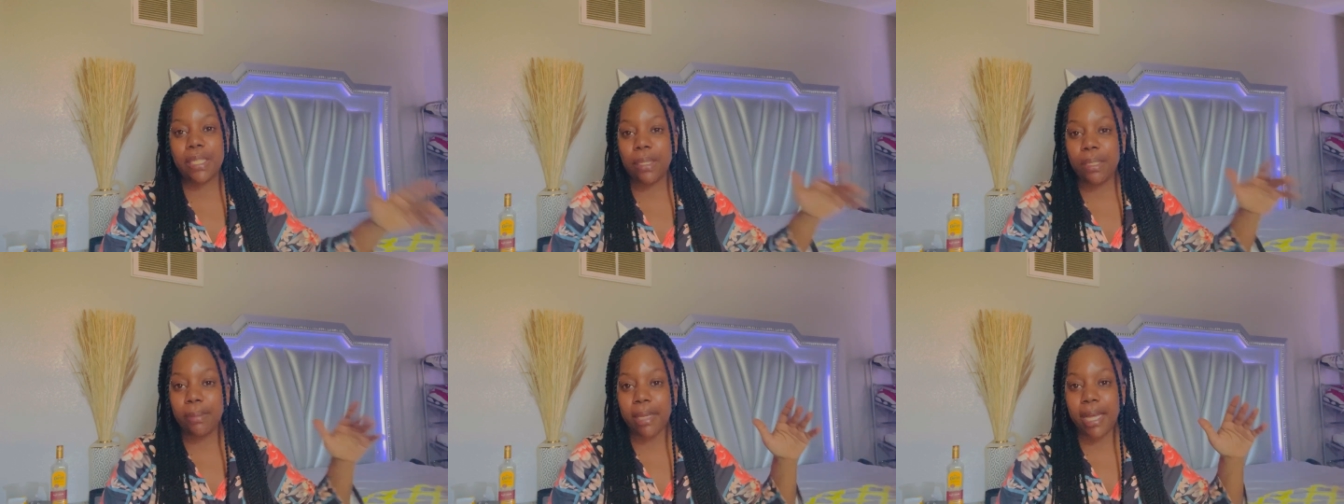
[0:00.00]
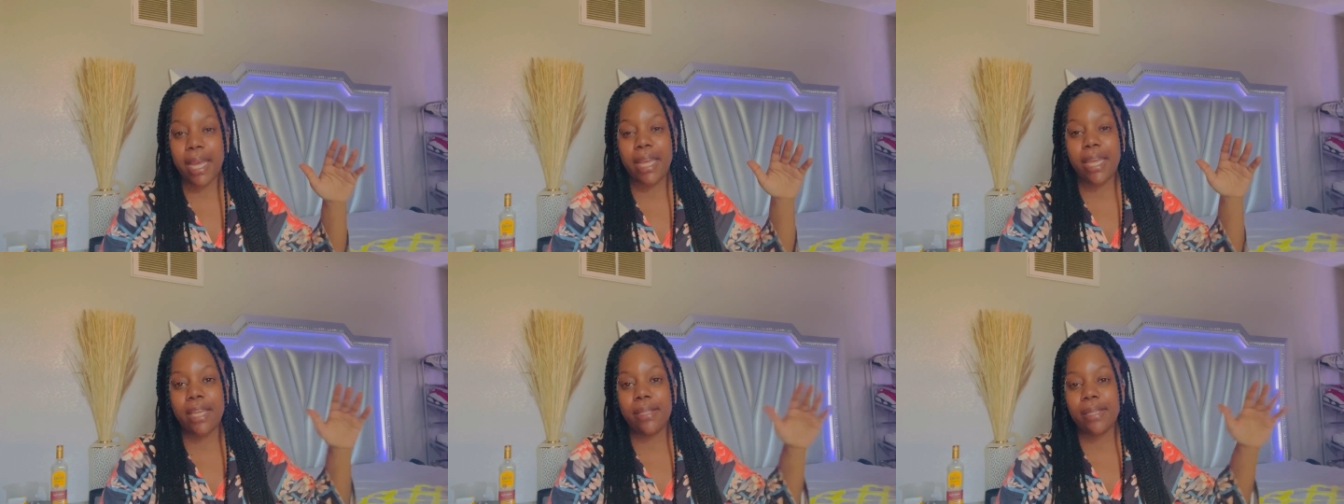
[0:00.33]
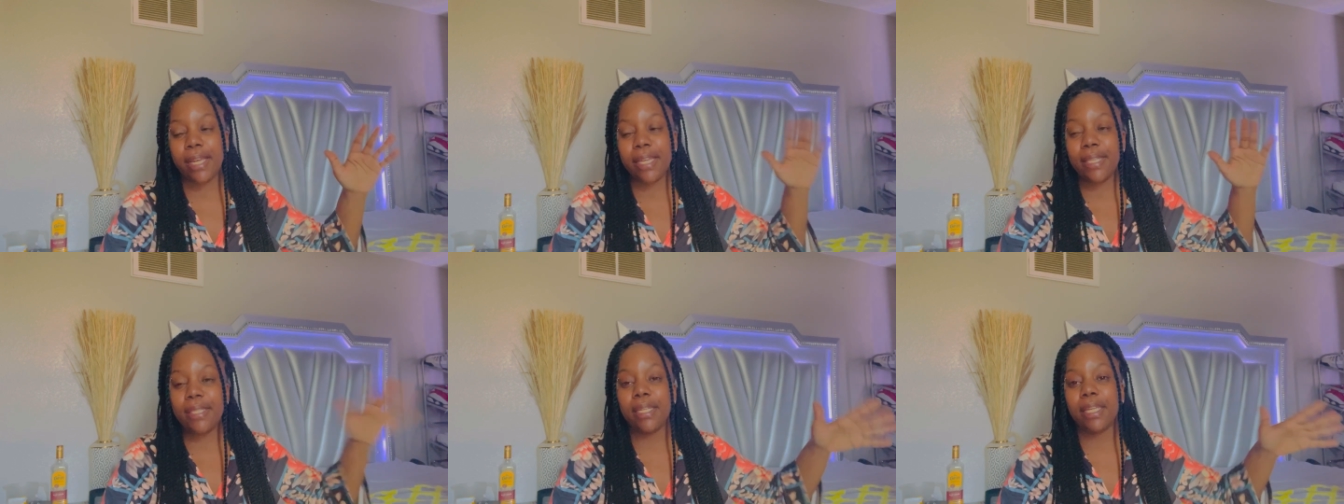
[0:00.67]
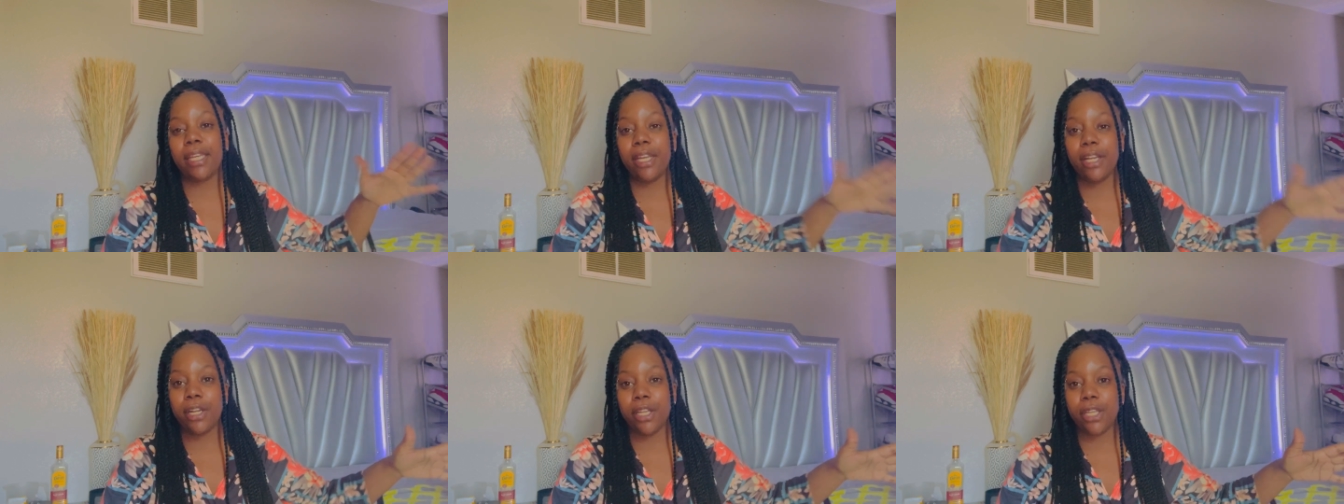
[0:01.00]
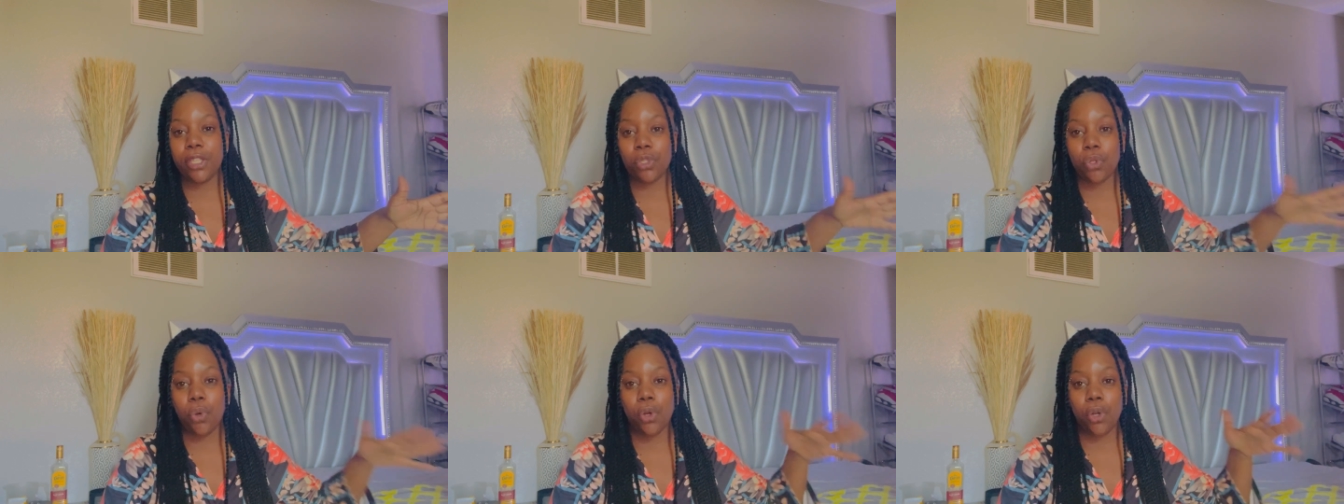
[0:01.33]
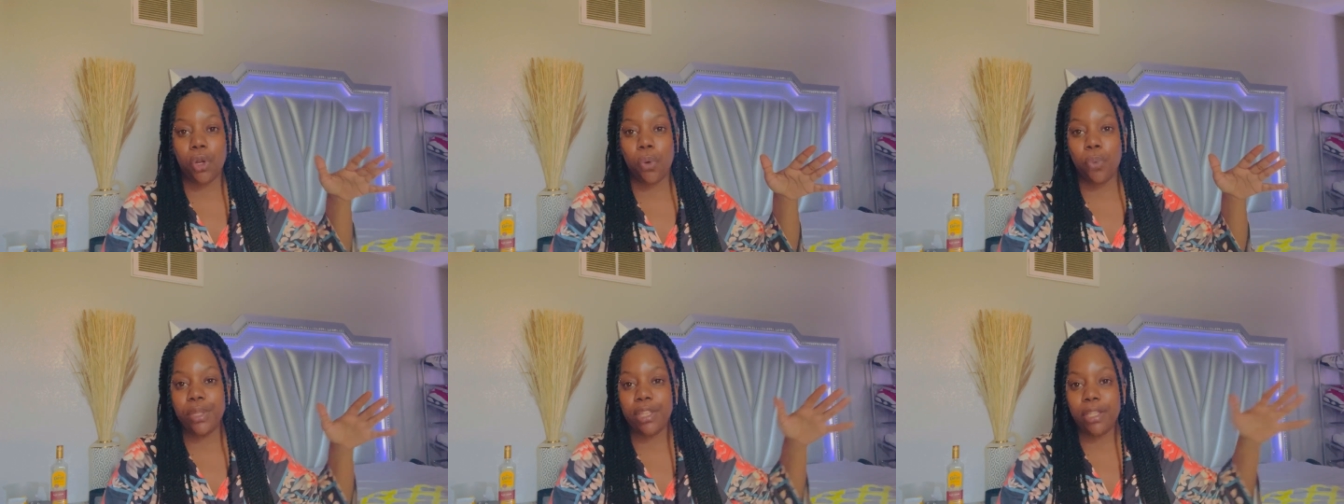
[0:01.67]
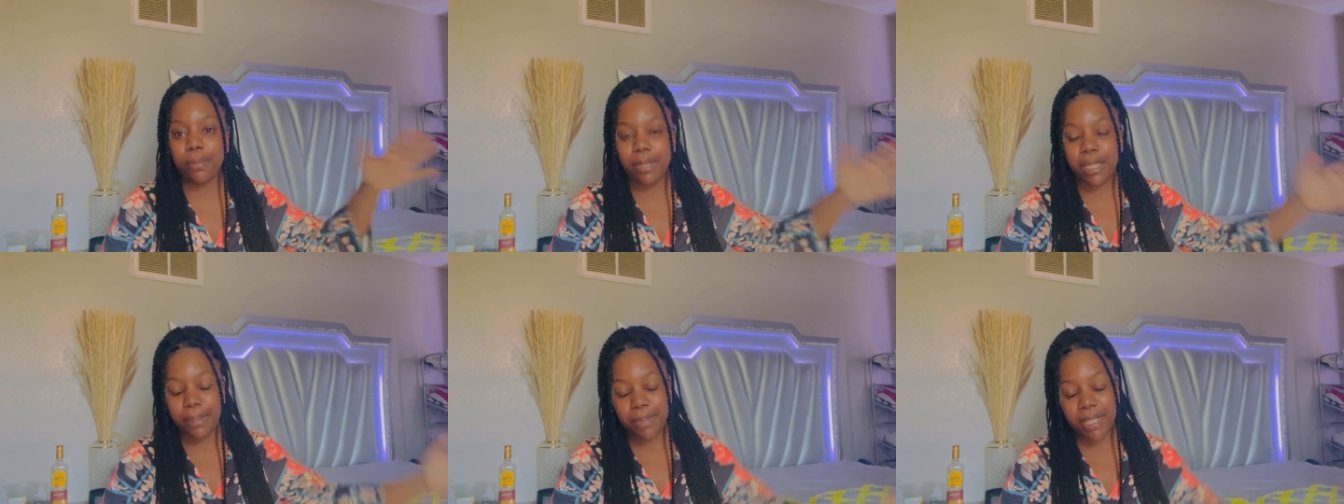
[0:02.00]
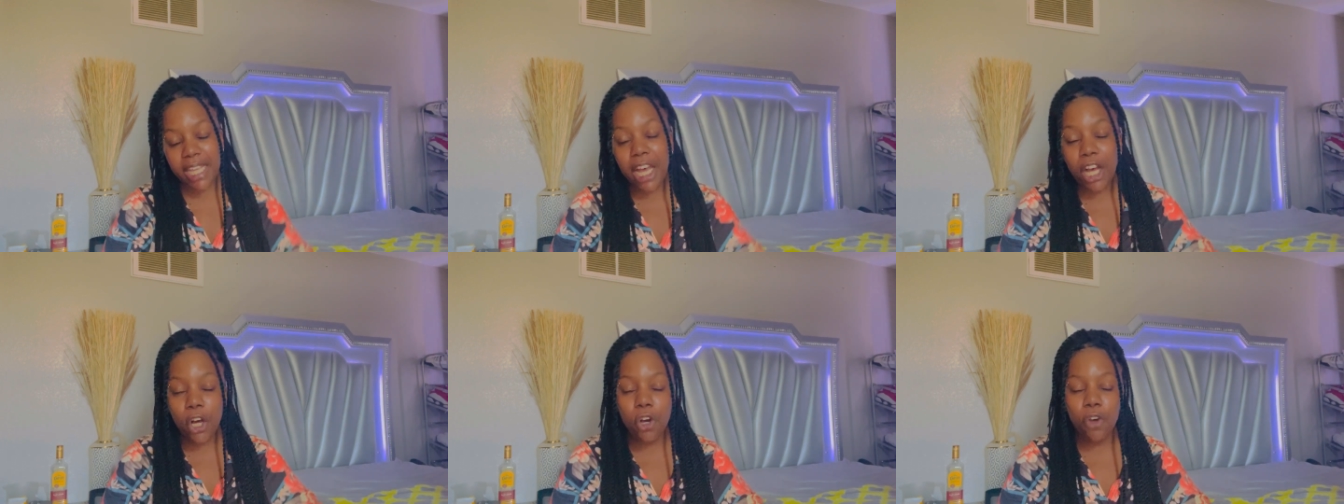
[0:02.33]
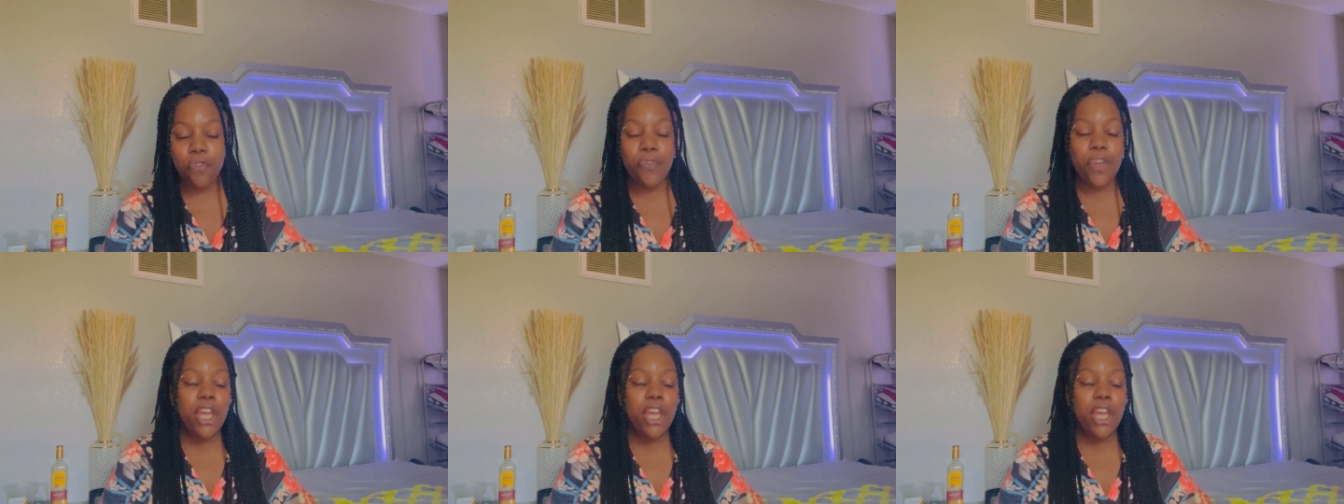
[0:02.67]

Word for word: some got insecurity is going on within themselves